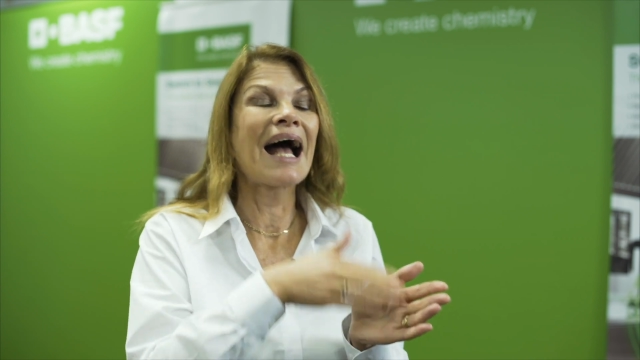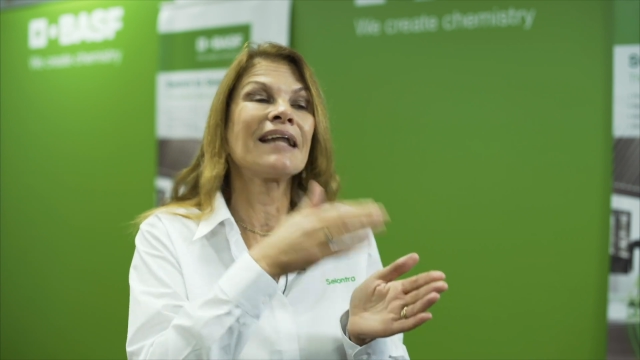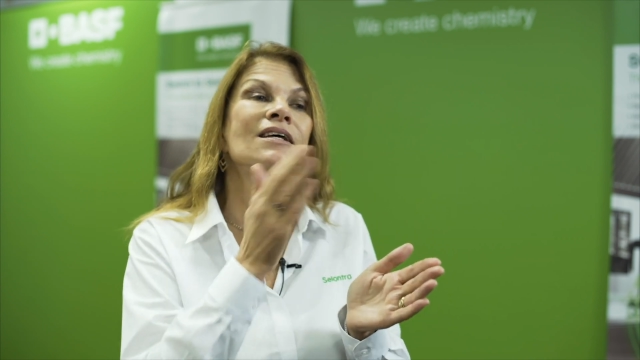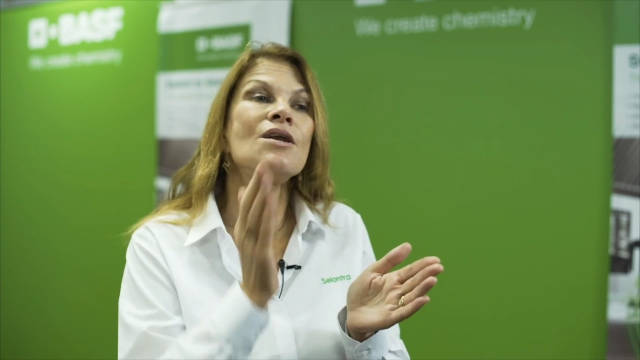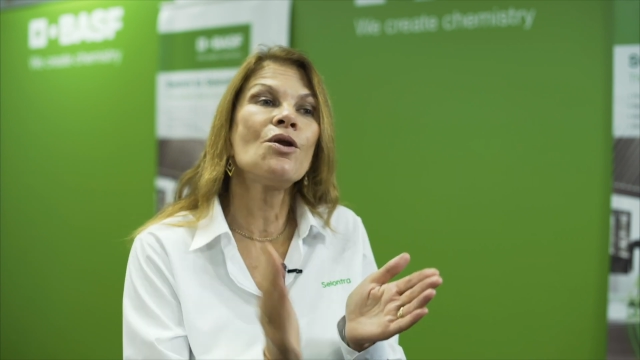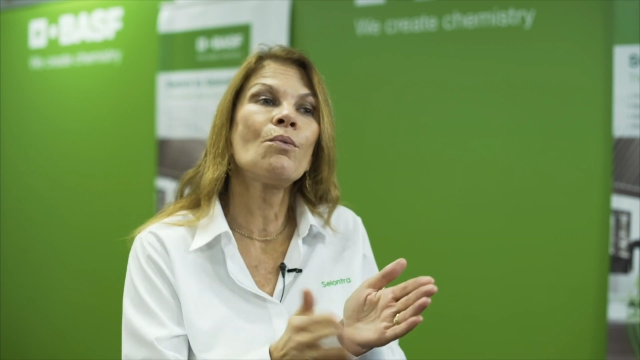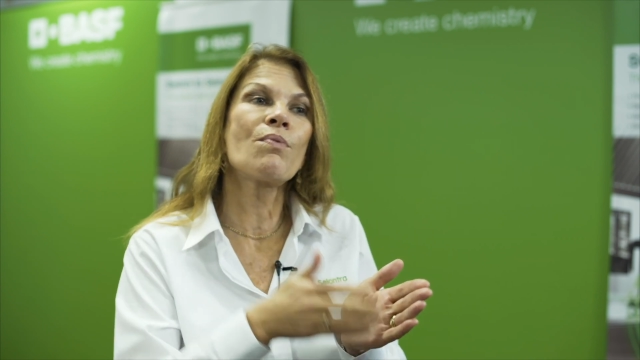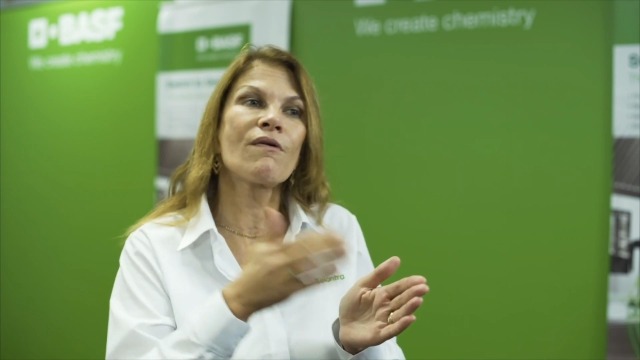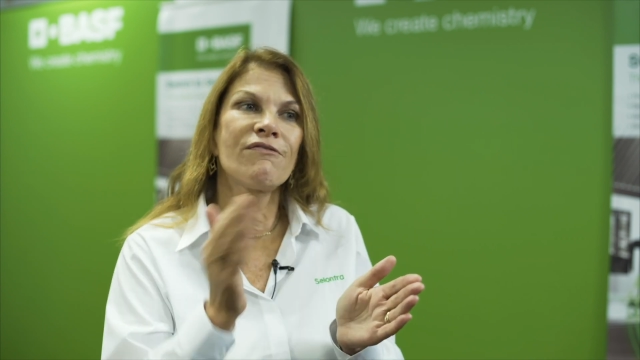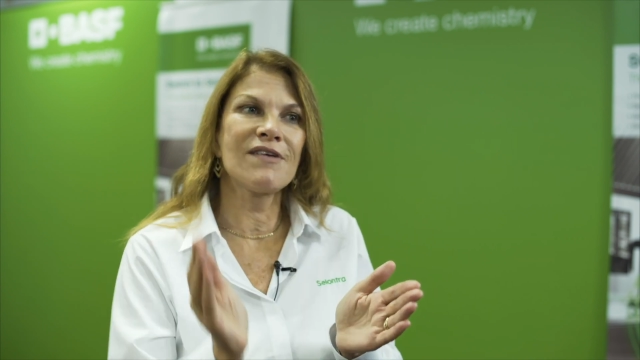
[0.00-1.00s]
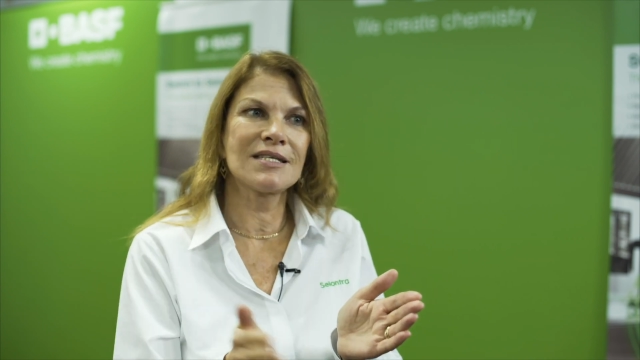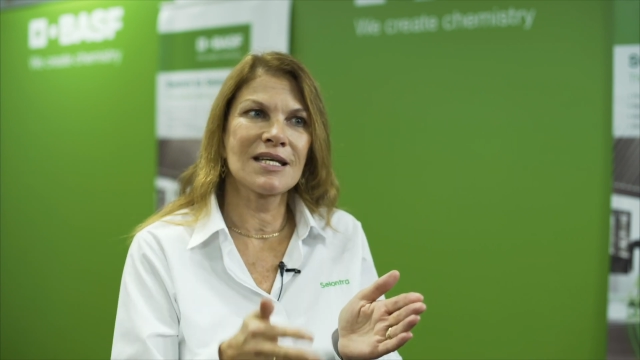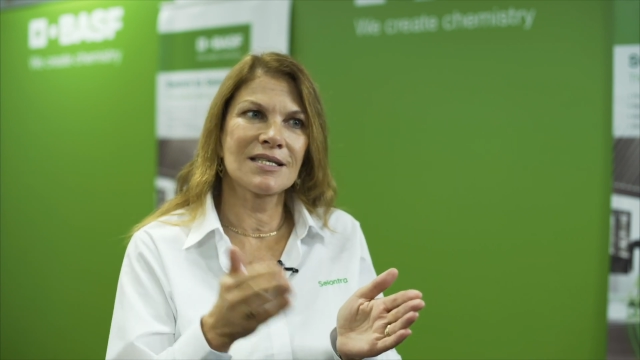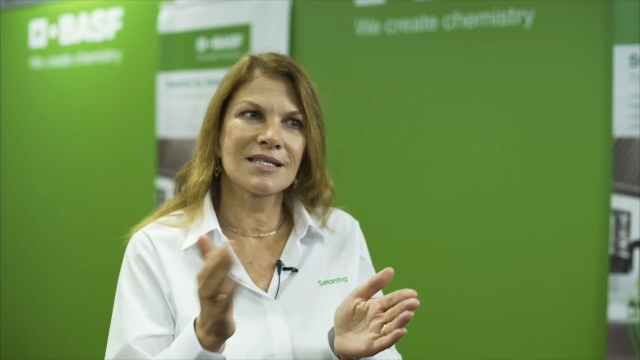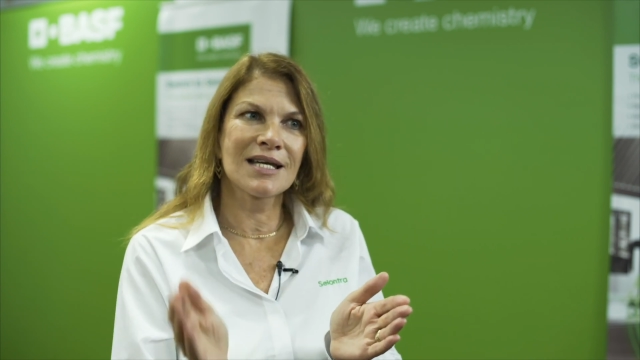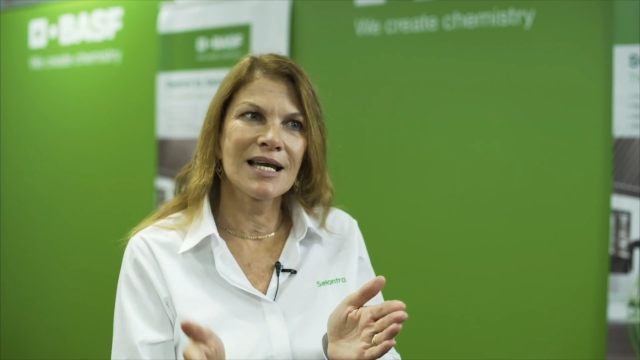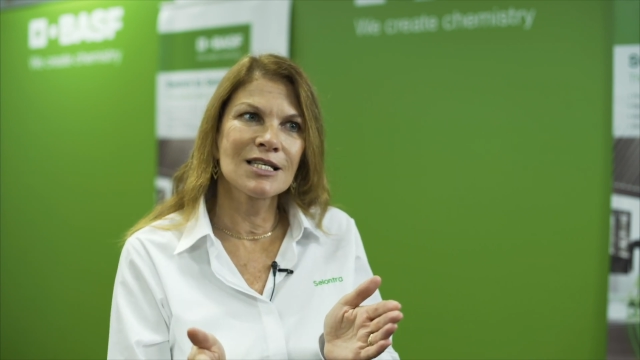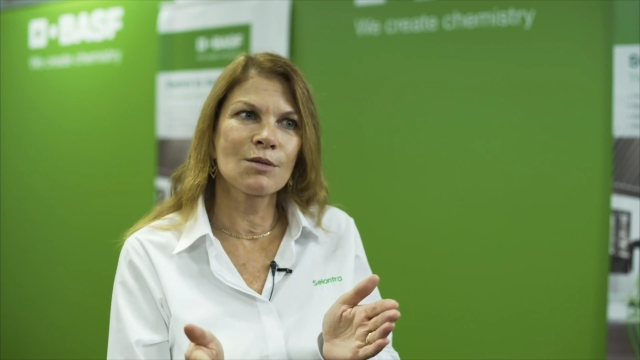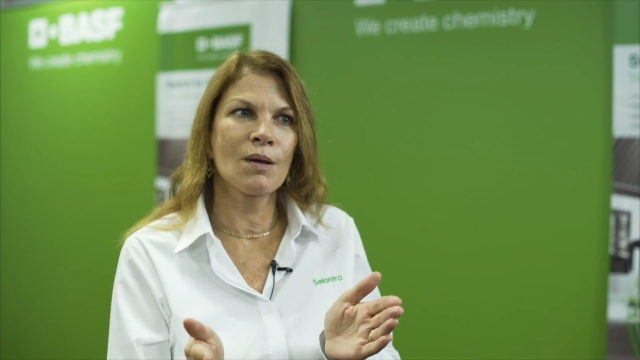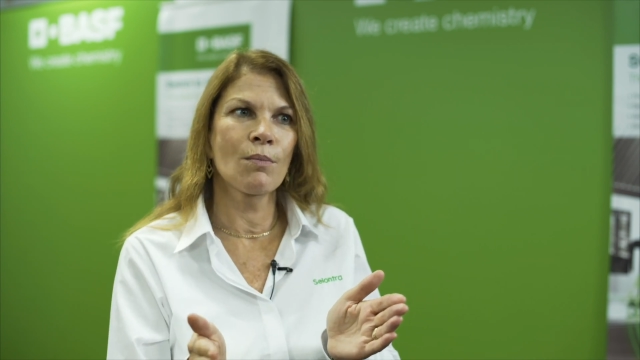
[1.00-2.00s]
and the number of visits
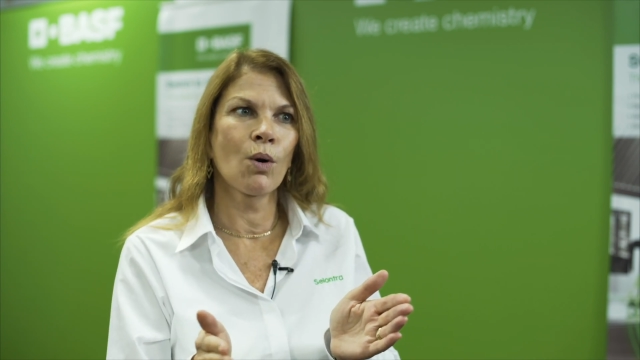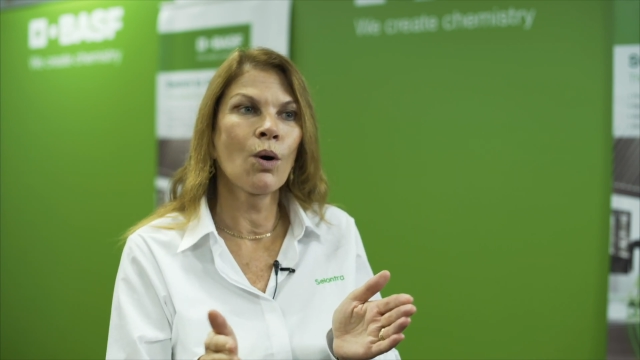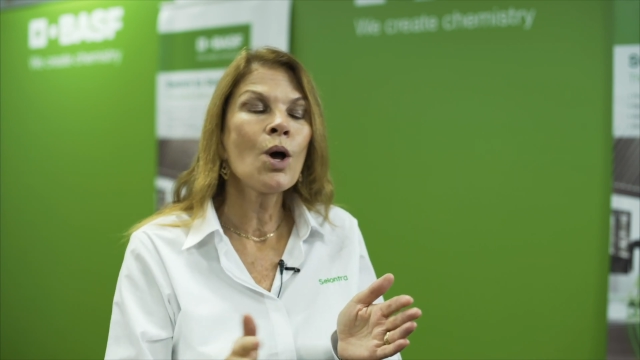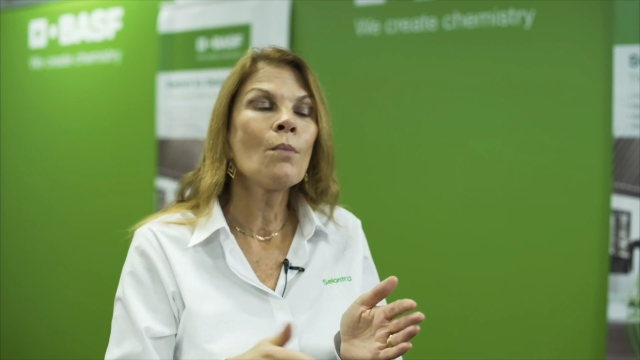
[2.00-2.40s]
tend to be more